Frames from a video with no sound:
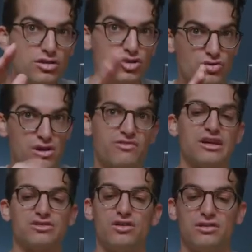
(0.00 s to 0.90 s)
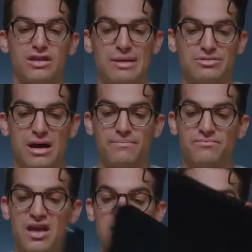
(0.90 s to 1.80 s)
screen flex on the laptop.
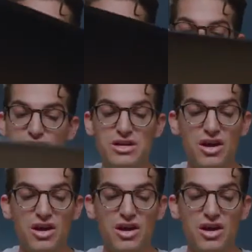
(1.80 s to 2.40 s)
Now, as we